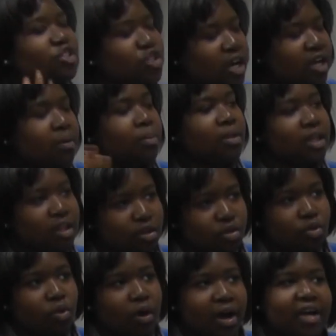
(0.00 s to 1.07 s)
to try to be a
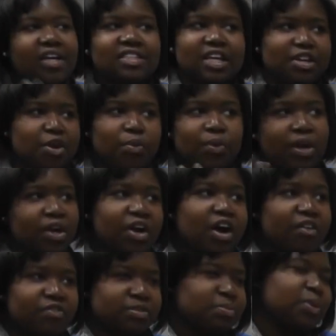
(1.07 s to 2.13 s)
little quiet because I know we're in an
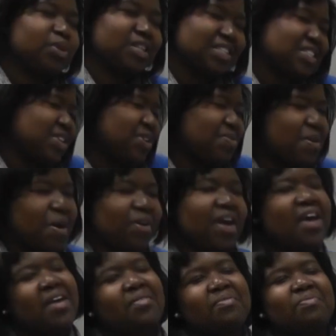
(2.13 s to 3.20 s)
office building, so okay.